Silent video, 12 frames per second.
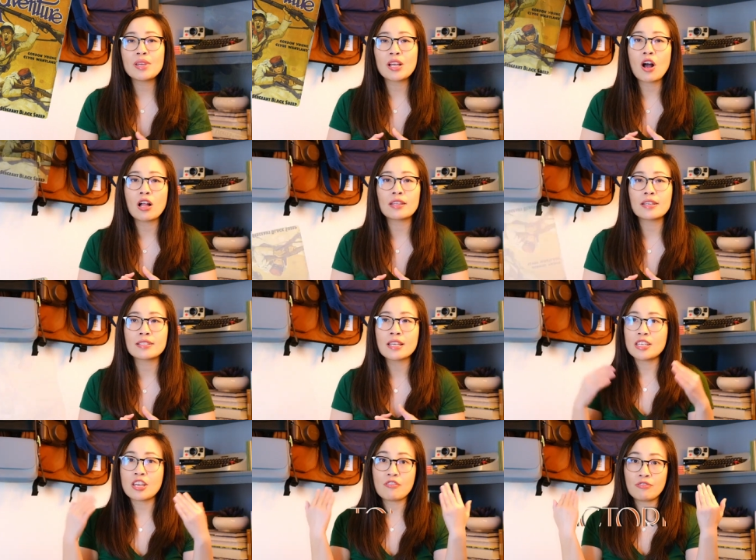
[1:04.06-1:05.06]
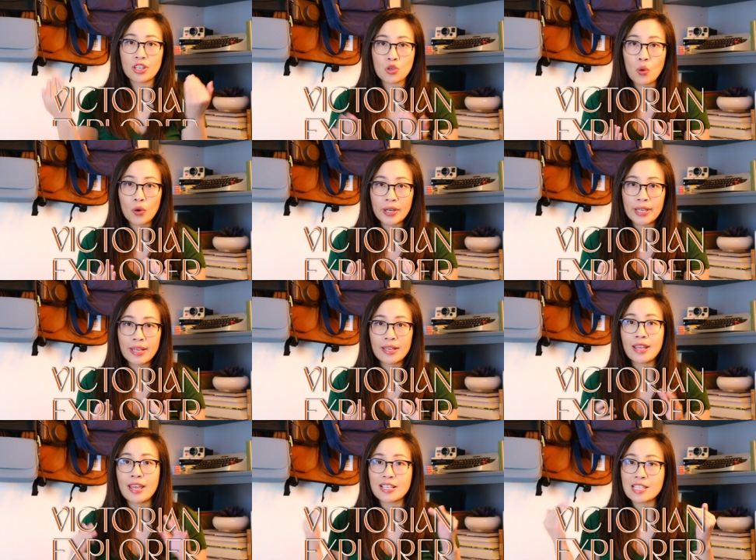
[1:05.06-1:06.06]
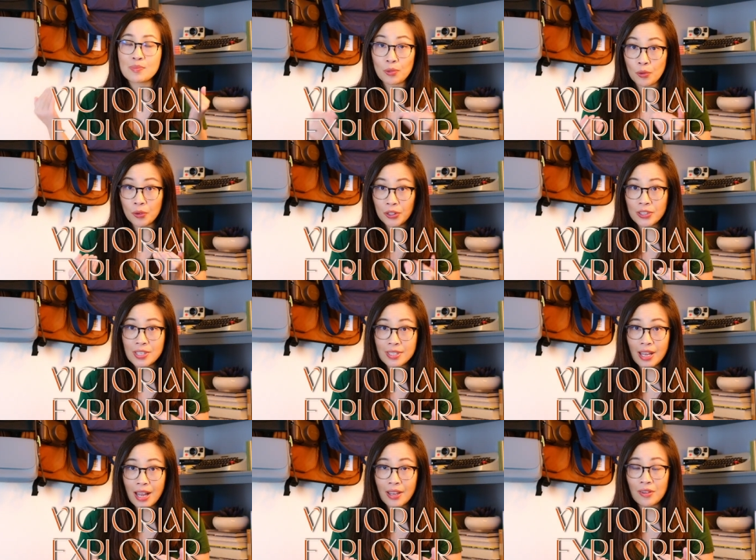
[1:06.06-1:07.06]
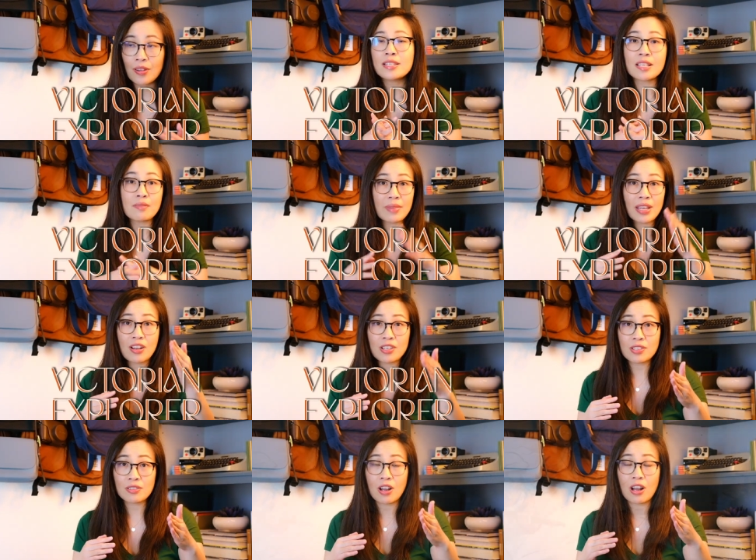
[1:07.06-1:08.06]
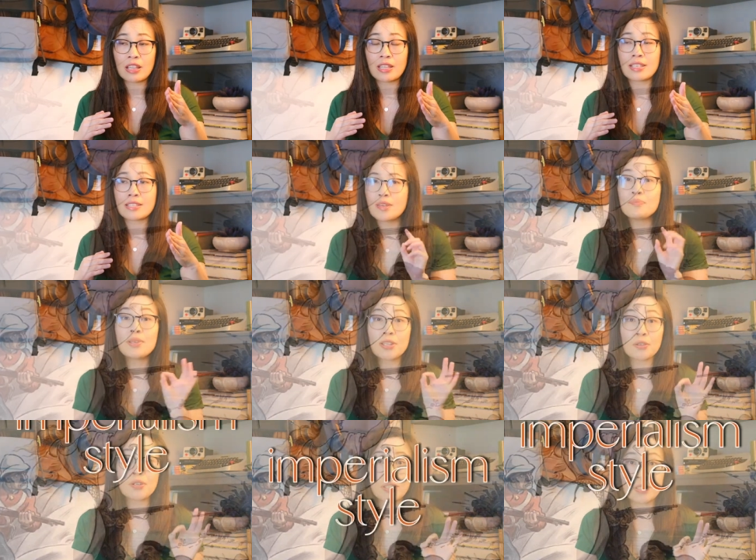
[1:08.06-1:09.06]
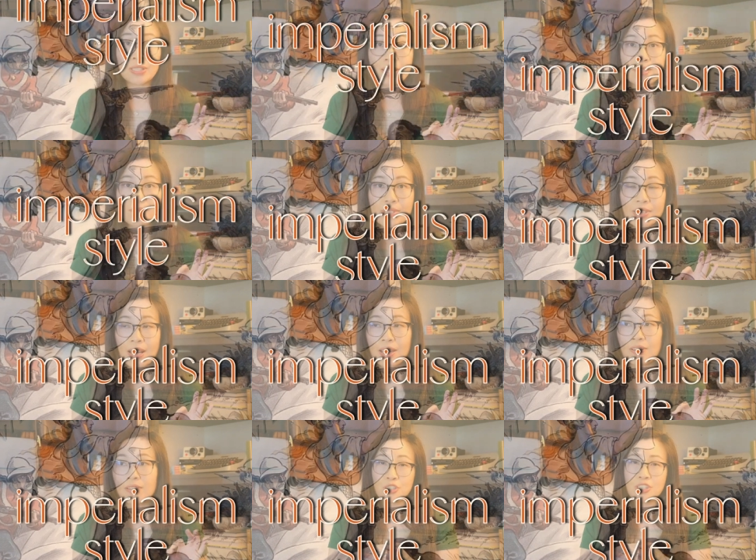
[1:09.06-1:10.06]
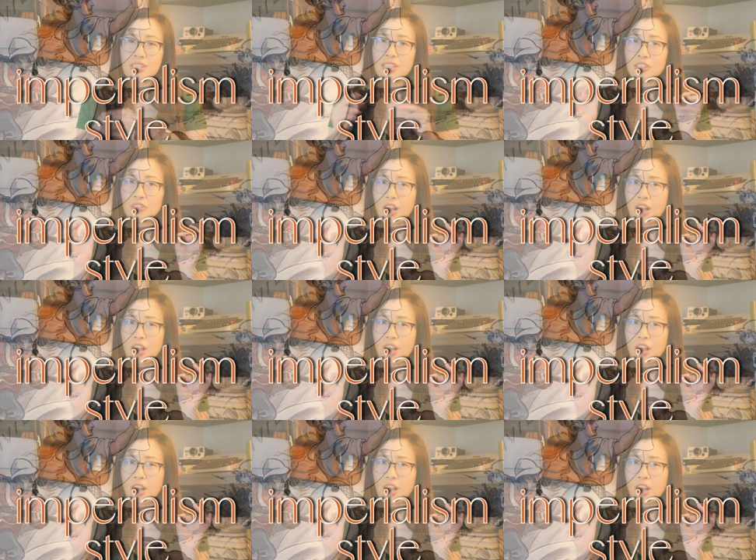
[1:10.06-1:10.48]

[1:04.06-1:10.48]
may call it the Victorian explorer style. Some may also call it imperialism style, which is a little